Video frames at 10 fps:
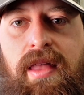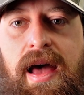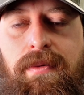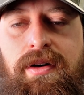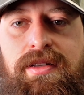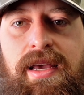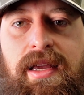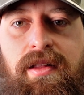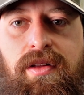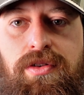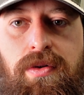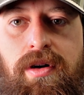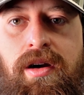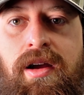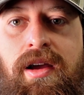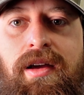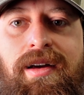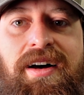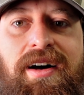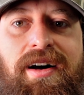that was hanging on the door,
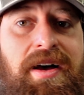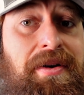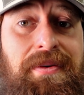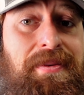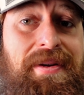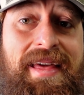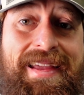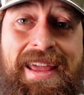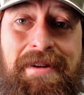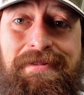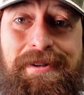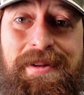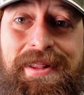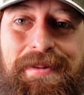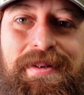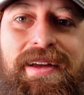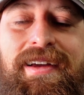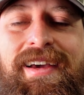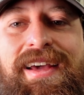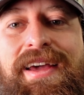I don't know where that came from either,
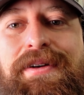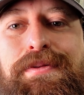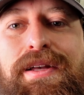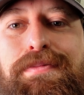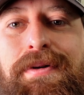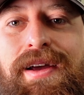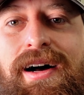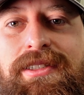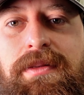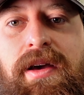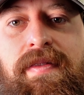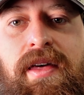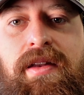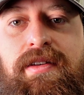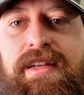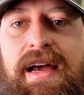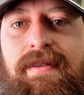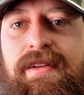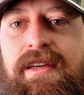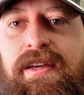but it's pretty awesome. And then
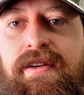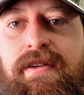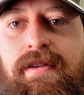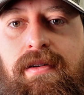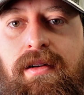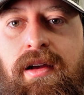down here